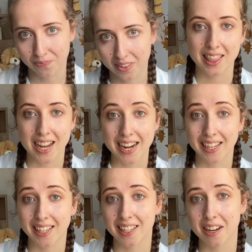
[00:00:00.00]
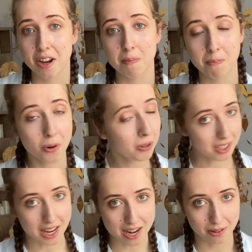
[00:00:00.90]
like a book
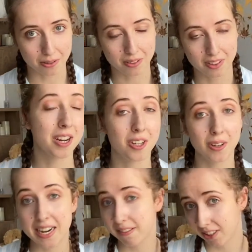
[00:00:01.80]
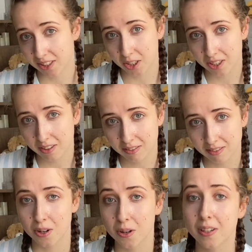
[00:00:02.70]
title, a gravestone,
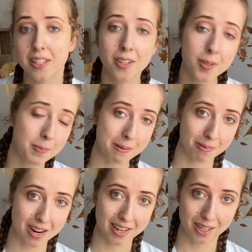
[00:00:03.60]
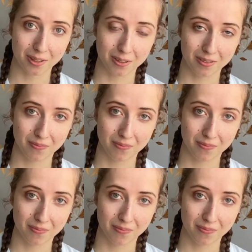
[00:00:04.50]
or a newspaper article.